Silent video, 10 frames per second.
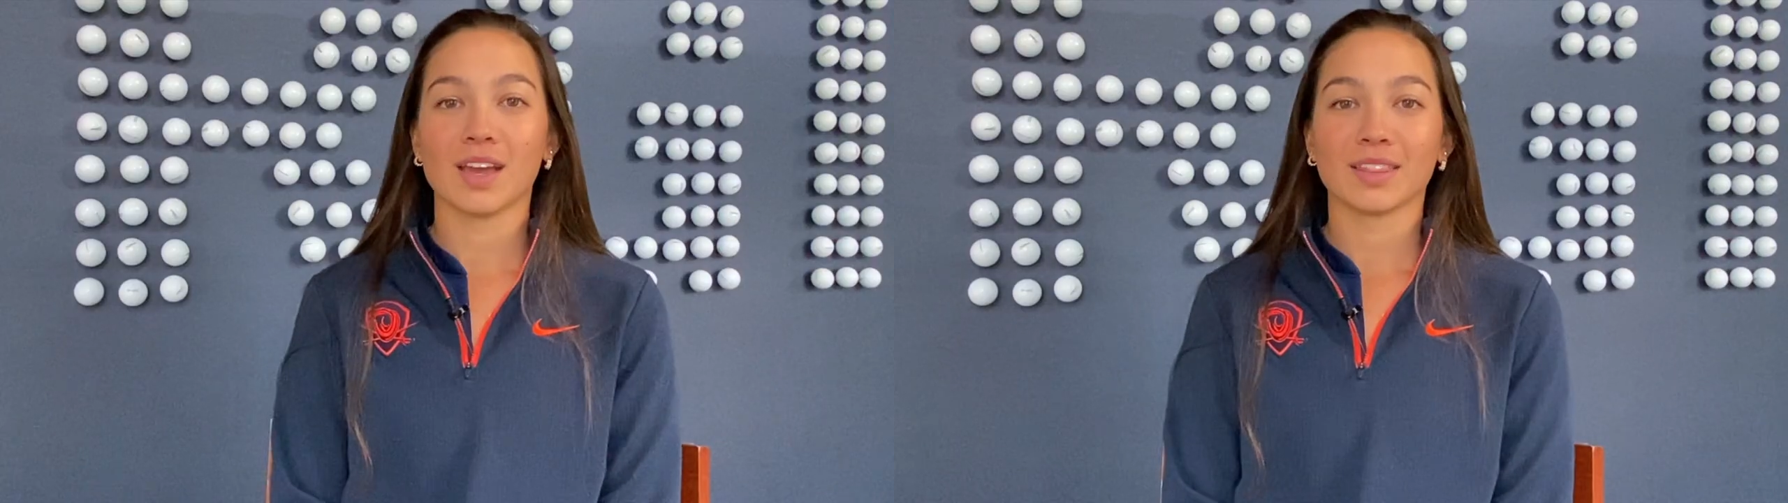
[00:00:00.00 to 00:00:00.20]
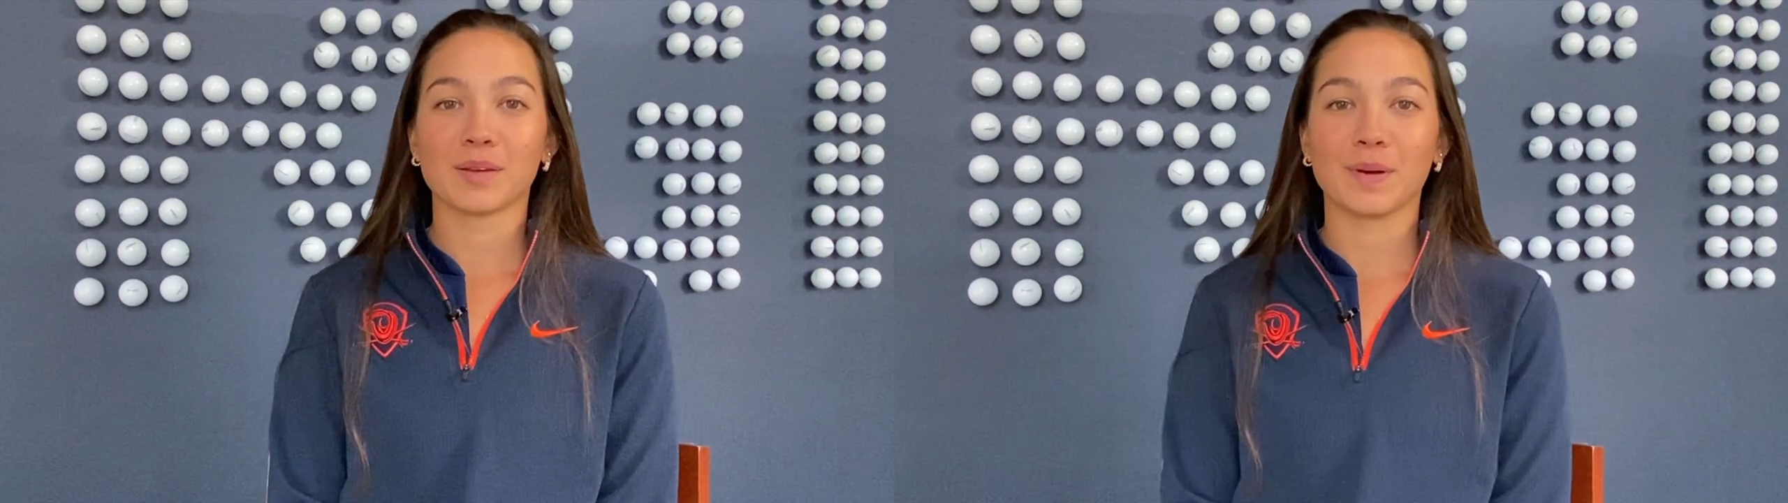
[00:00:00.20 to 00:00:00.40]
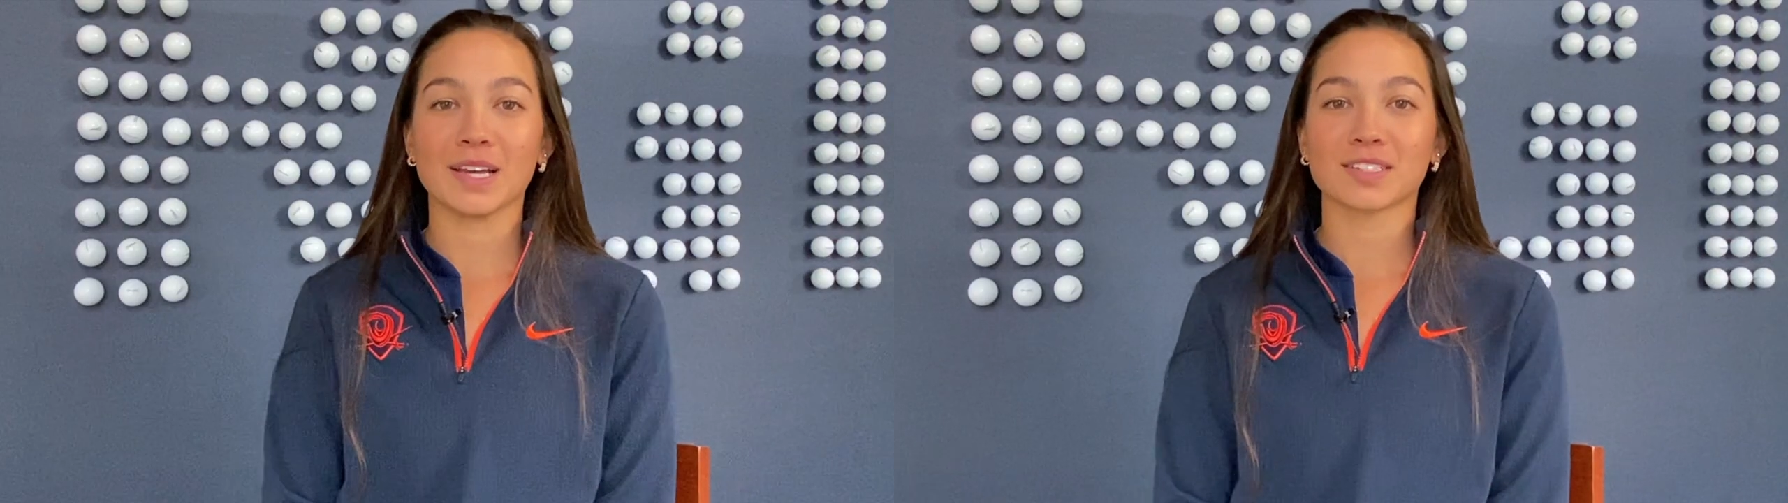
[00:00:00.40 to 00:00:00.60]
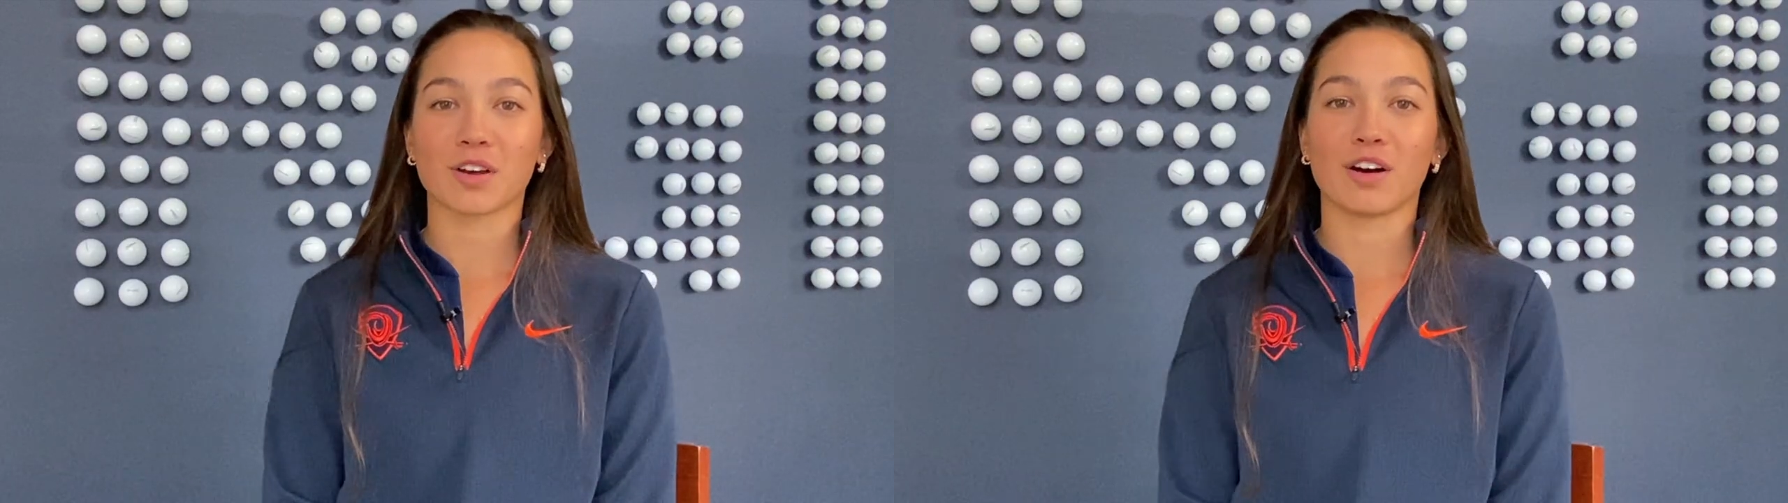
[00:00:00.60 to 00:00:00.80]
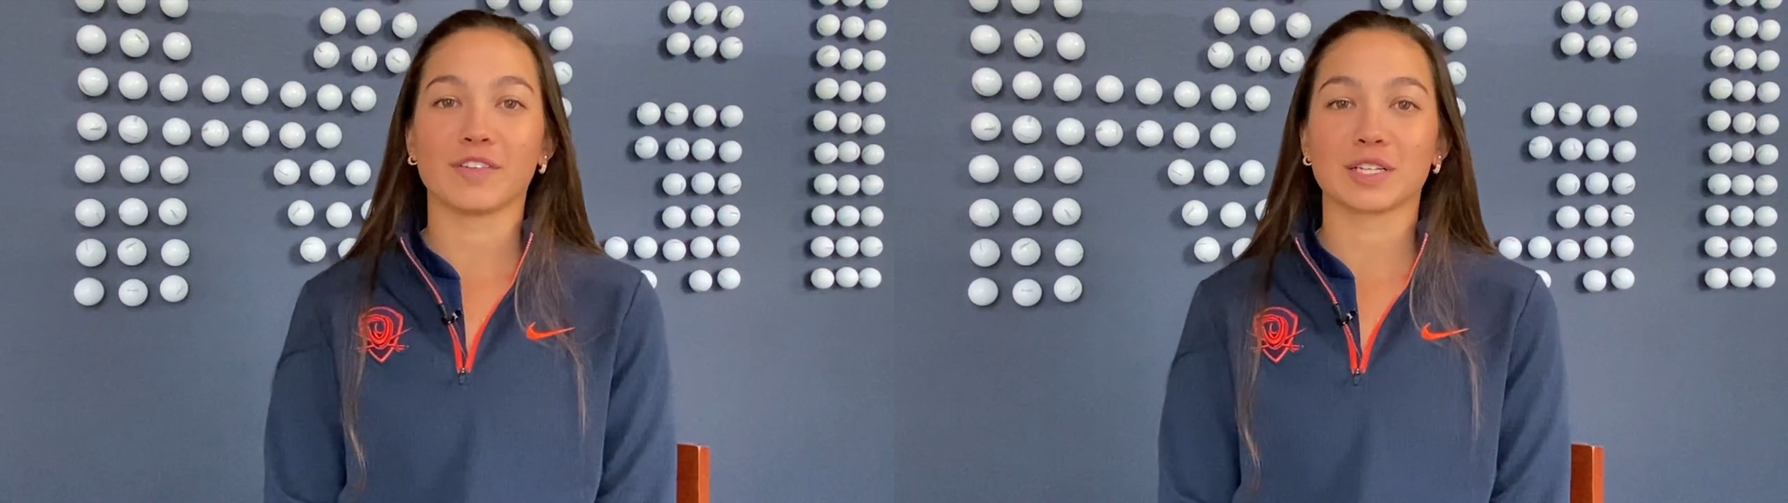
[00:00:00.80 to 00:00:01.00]
The best
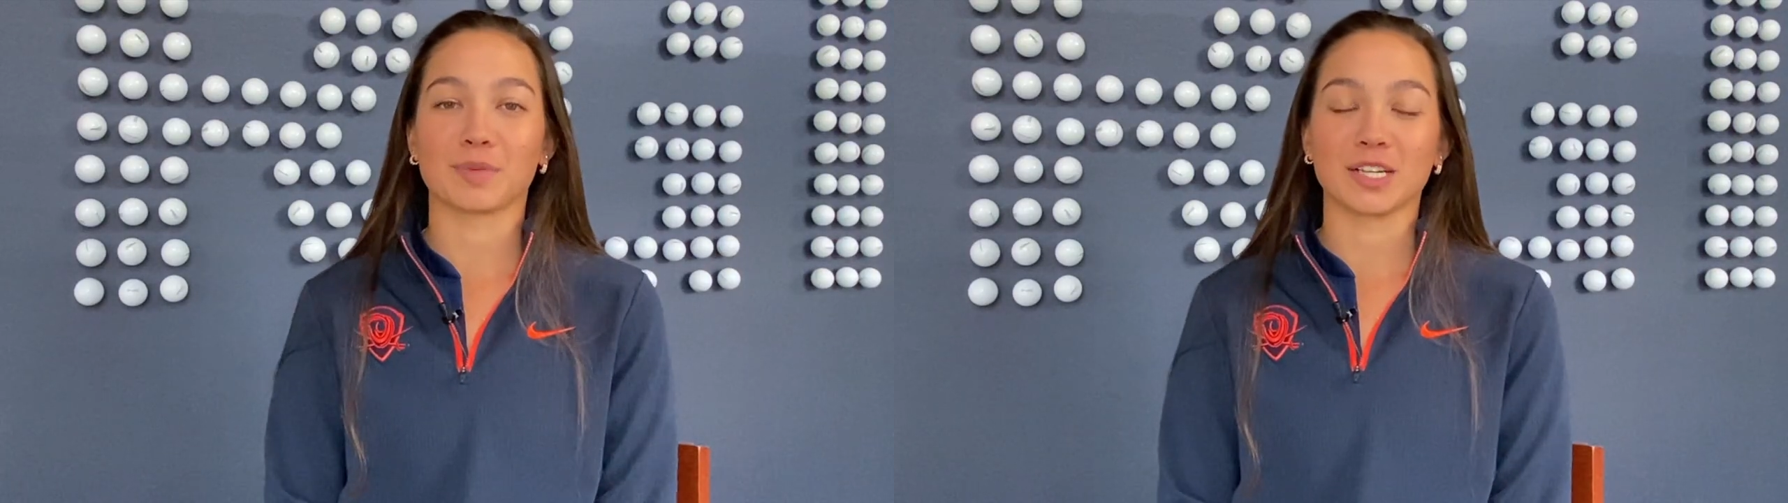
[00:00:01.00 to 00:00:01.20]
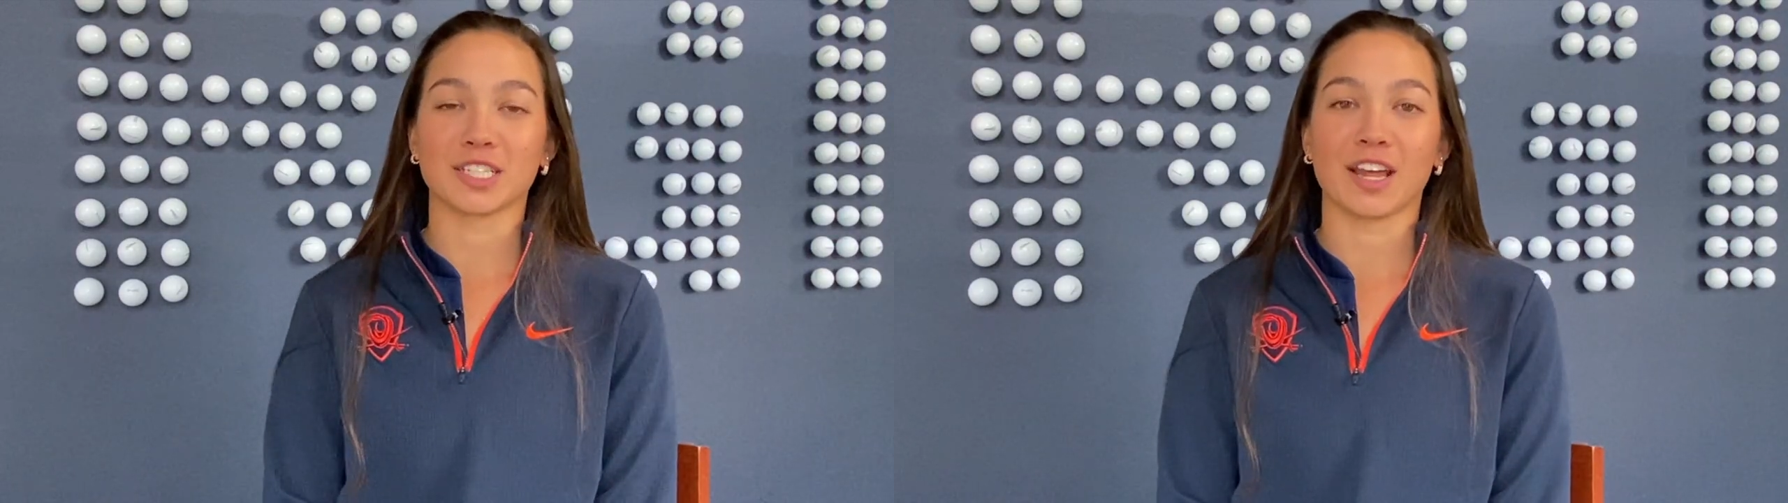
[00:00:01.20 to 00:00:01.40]
golf expression